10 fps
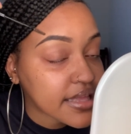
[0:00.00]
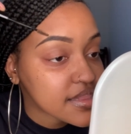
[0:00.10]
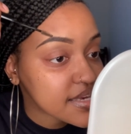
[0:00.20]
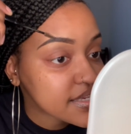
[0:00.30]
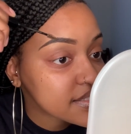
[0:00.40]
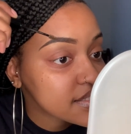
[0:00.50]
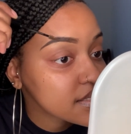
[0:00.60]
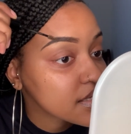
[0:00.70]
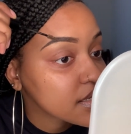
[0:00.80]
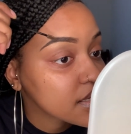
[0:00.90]
this
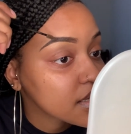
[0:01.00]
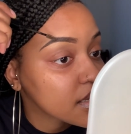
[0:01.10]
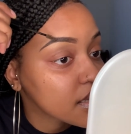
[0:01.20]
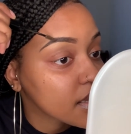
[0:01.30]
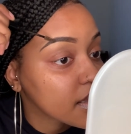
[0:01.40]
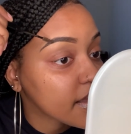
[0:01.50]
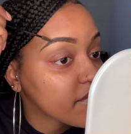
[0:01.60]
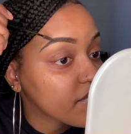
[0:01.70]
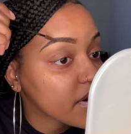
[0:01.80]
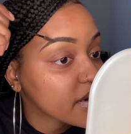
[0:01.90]

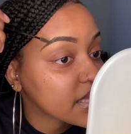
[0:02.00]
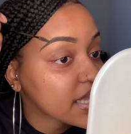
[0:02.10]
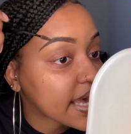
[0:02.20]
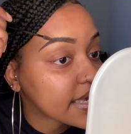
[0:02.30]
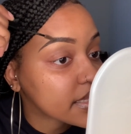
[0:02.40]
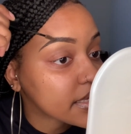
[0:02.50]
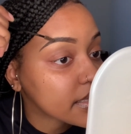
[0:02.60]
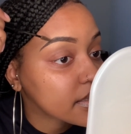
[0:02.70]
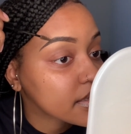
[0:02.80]
and very lightly.